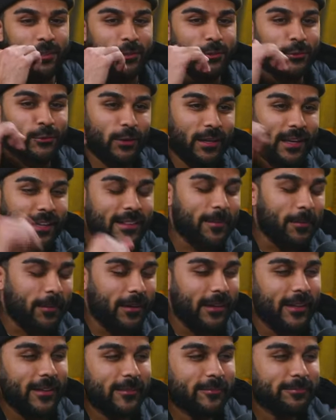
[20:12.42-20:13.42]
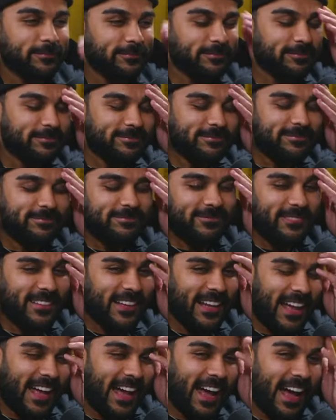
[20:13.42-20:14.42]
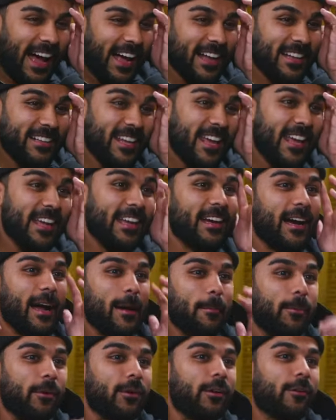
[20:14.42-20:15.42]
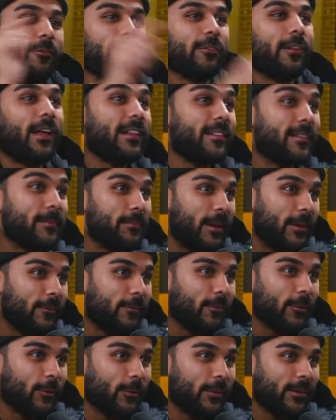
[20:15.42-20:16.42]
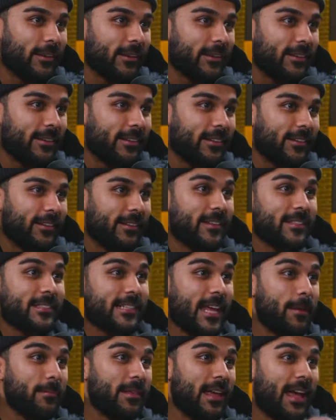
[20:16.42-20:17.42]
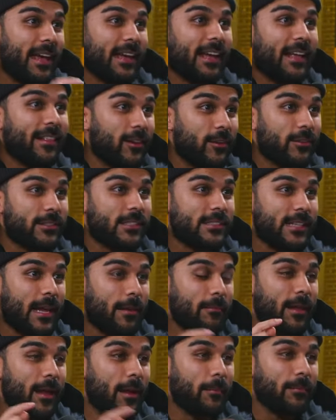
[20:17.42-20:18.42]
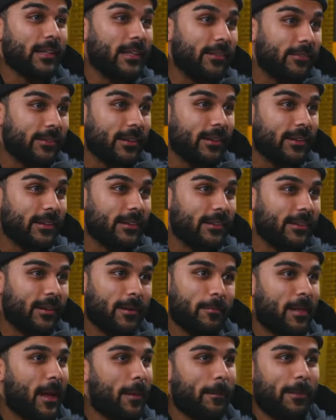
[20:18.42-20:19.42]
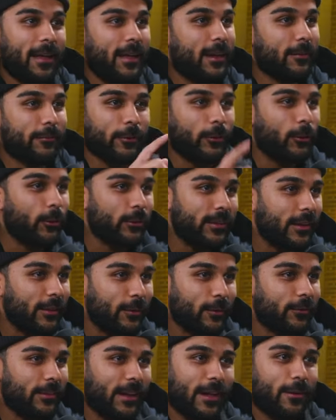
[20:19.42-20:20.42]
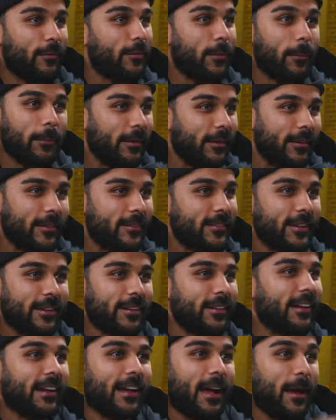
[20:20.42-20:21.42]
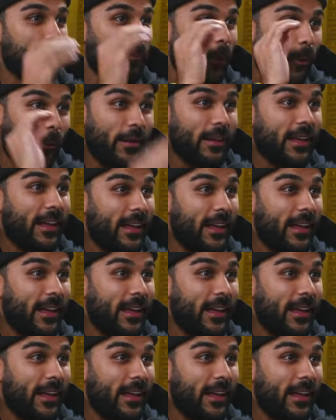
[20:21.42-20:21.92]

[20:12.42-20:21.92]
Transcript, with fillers: So I get the money. I take, I book a flight to Medford, Oregon. The same day I get there is the same day I'm leaving. I'm not paying for a hotel over and I don't have the money to stay. Like I'm going